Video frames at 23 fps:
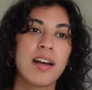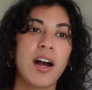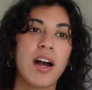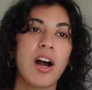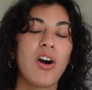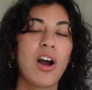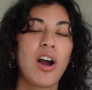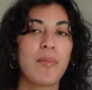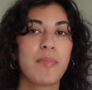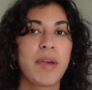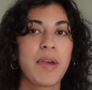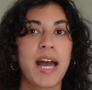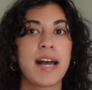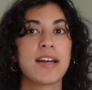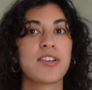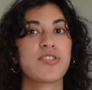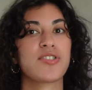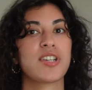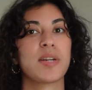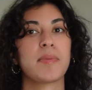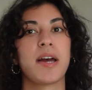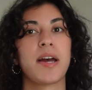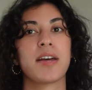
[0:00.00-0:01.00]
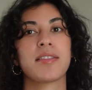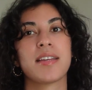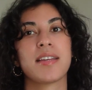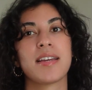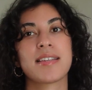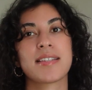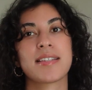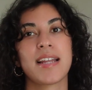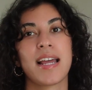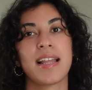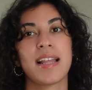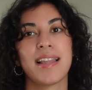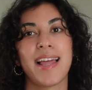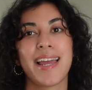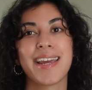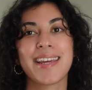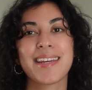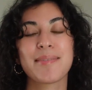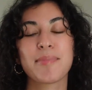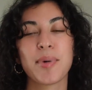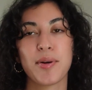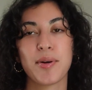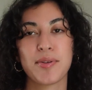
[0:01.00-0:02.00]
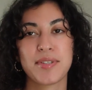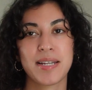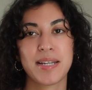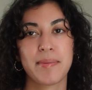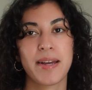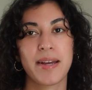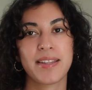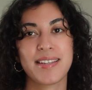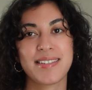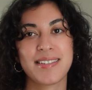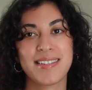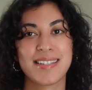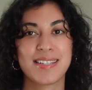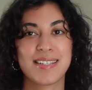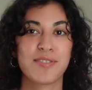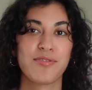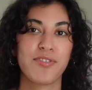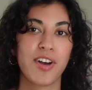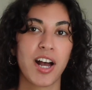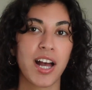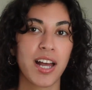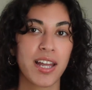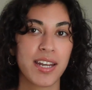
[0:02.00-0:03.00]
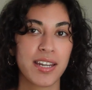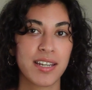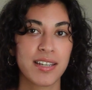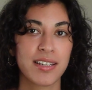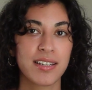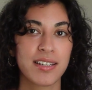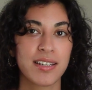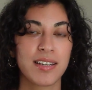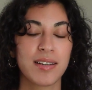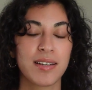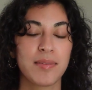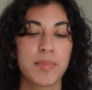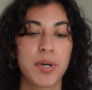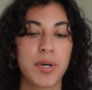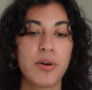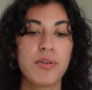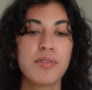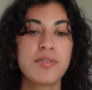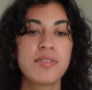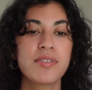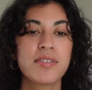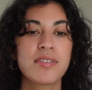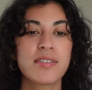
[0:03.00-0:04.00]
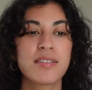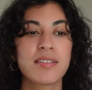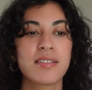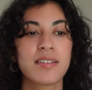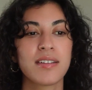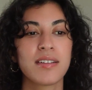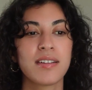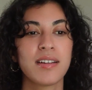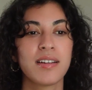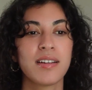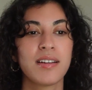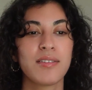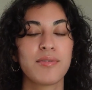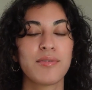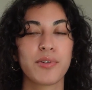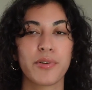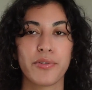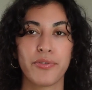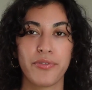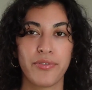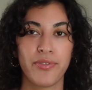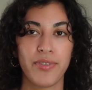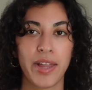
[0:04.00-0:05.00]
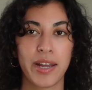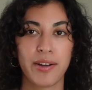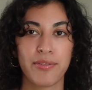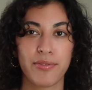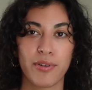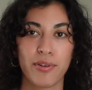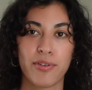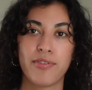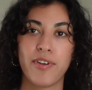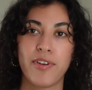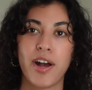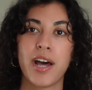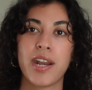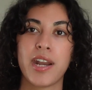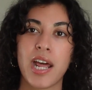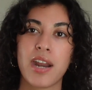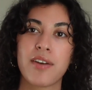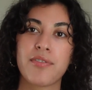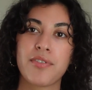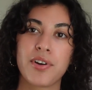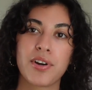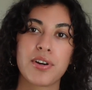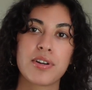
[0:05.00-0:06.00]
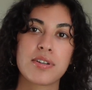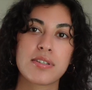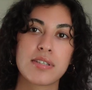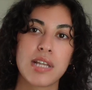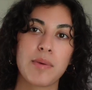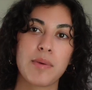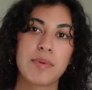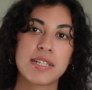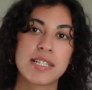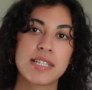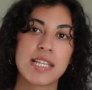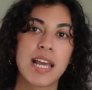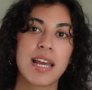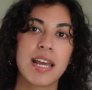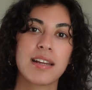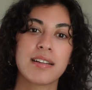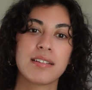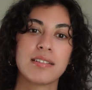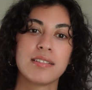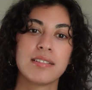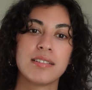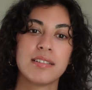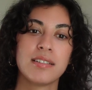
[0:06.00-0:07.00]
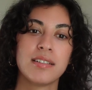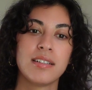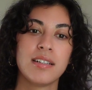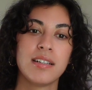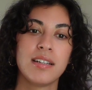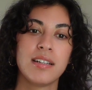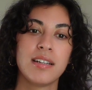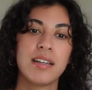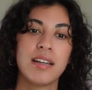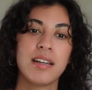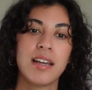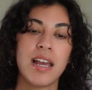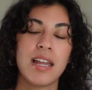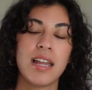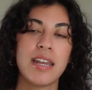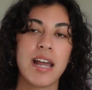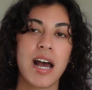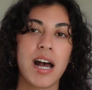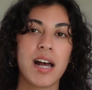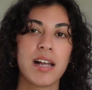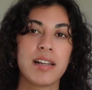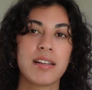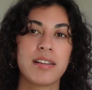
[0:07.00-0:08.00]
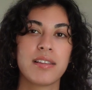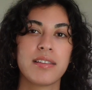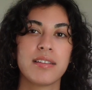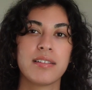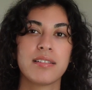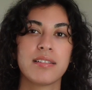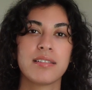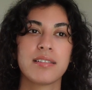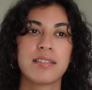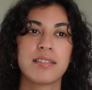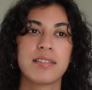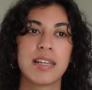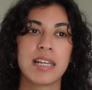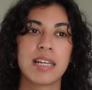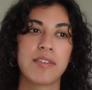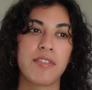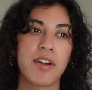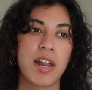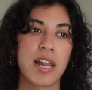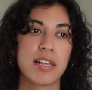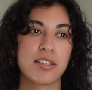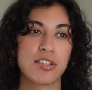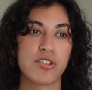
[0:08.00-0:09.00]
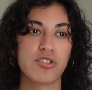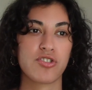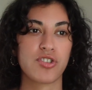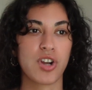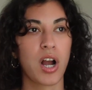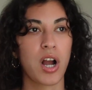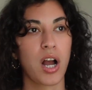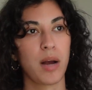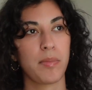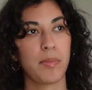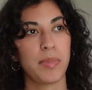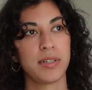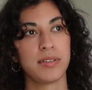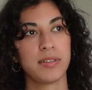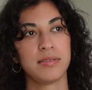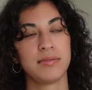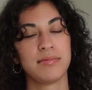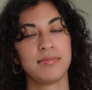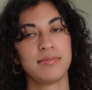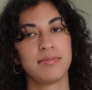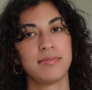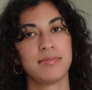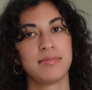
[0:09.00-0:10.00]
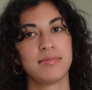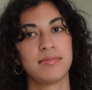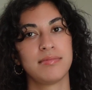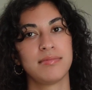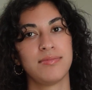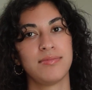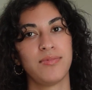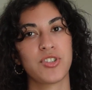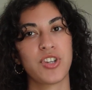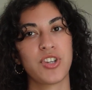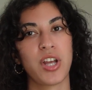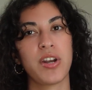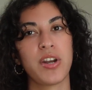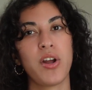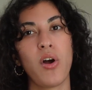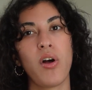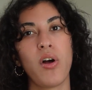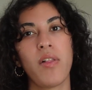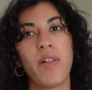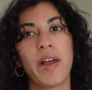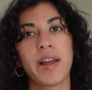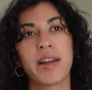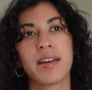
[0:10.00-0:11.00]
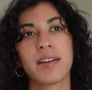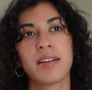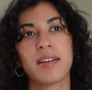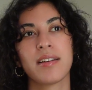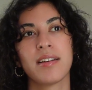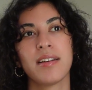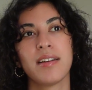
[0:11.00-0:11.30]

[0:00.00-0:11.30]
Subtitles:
oh, I'm passionate about this and I like posting about this. It's fun. Post for fun at first, I would say, and not think of it as a job. which I know like